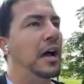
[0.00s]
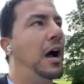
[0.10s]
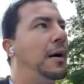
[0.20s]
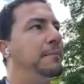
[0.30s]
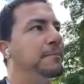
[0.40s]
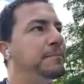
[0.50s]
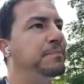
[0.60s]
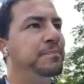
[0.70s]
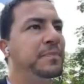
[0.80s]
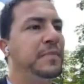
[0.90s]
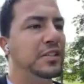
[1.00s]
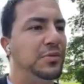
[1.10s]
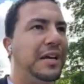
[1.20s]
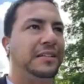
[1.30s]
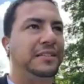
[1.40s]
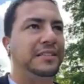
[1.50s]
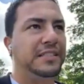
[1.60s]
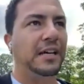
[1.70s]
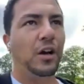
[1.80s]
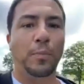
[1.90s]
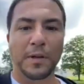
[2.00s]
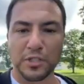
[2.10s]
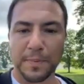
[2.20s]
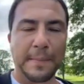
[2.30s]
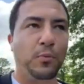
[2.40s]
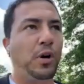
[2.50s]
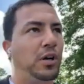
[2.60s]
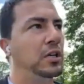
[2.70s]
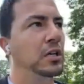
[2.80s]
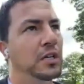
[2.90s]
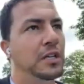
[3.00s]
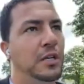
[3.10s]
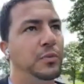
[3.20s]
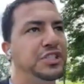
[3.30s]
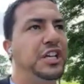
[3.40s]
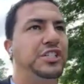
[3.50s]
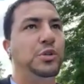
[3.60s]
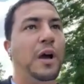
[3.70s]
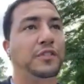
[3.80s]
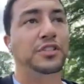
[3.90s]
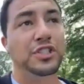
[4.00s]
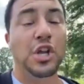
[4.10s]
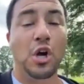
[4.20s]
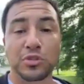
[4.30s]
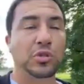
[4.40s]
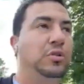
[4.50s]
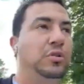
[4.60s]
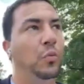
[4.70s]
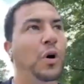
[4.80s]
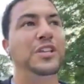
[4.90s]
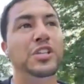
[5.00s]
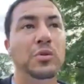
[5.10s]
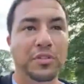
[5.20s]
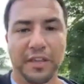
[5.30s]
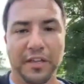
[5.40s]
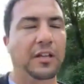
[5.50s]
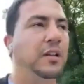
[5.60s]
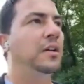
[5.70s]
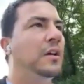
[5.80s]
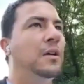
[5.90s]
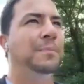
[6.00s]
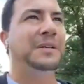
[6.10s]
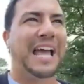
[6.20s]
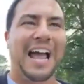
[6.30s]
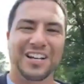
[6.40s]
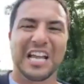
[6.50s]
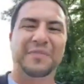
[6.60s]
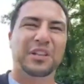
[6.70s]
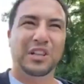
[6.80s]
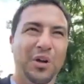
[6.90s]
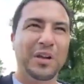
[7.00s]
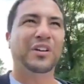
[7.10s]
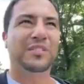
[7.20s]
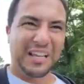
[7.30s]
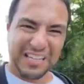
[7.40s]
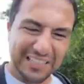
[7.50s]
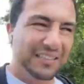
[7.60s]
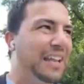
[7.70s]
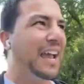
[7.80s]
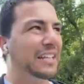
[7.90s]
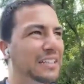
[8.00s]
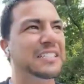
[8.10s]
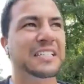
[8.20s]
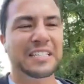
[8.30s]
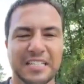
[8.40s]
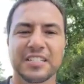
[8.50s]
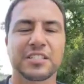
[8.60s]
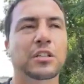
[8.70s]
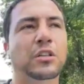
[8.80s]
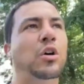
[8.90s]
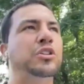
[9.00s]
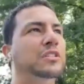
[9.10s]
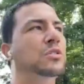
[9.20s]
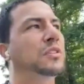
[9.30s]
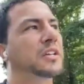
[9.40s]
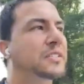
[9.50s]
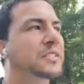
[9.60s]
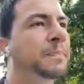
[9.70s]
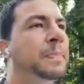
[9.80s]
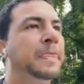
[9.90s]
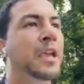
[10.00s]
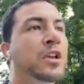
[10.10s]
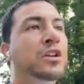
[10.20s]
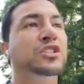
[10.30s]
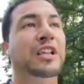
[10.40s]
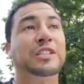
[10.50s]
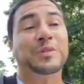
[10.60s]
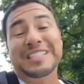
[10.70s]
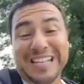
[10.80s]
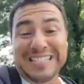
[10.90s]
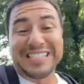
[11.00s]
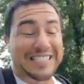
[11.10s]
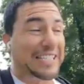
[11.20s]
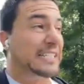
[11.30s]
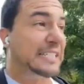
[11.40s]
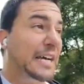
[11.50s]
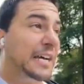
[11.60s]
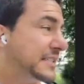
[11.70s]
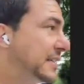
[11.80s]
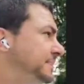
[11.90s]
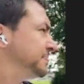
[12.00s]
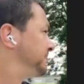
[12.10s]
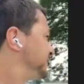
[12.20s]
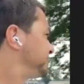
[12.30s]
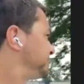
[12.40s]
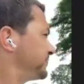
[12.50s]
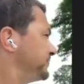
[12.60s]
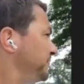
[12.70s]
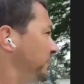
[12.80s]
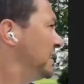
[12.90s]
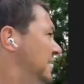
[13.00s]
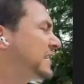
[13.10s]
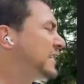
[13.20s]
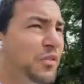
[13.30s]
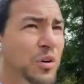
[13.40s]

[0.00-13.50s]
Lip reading: You get a whole bunch of paperwork, in which case you have to denote what you think. But to actually have a lawyer like, hey, listen, this is the law, you can do this. So that's what Stacy and Stacy does. Now, of